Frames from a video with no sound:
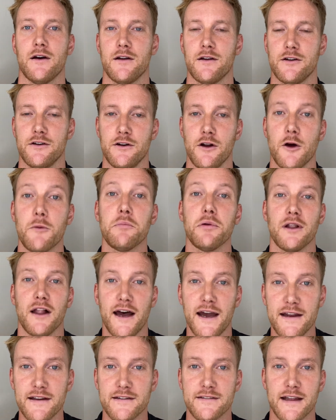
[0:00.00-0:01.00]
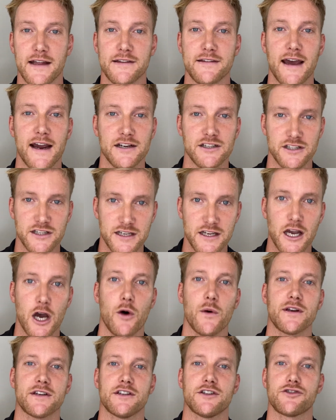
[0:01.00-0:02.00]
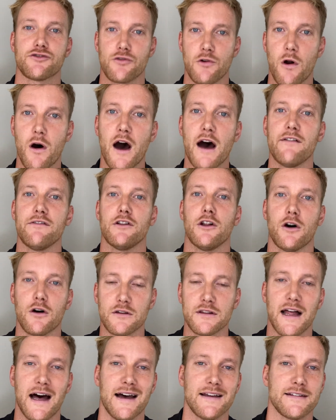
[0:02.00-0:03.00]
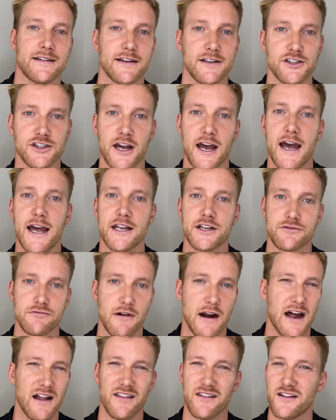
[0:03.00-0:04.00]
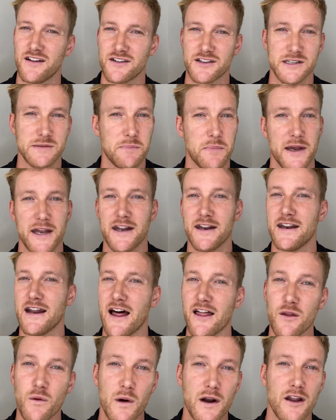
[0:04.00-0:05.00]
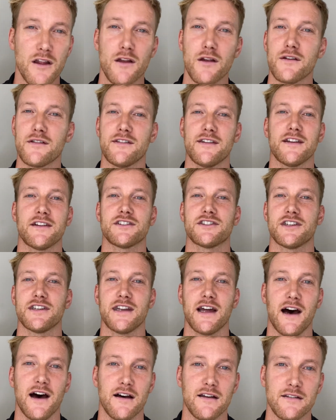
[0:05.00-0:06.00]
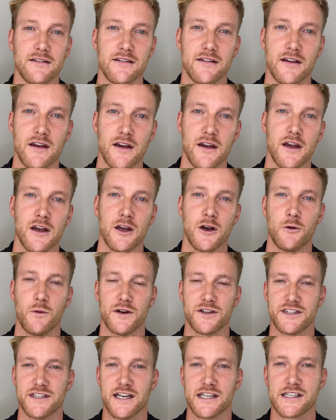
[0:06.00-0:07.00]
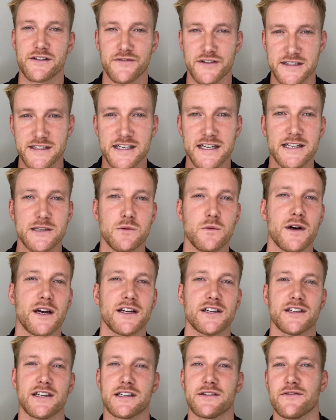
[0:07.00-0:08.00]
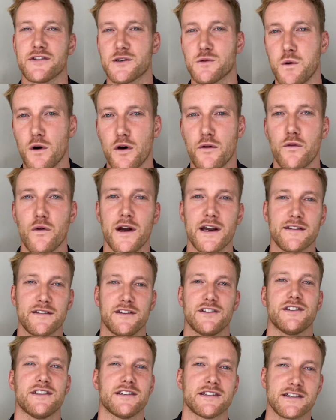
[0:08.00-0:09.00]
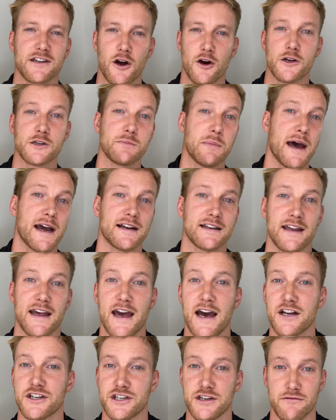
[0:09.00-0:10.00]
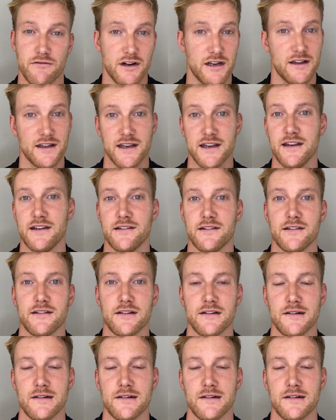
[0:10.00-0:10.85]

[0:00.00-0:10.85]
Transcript: you know place that's actually going to drive long lasting change rather than it just being another one of those things she does where she does it for six weeks she does it for 12 weeks then she just goes back to how she really is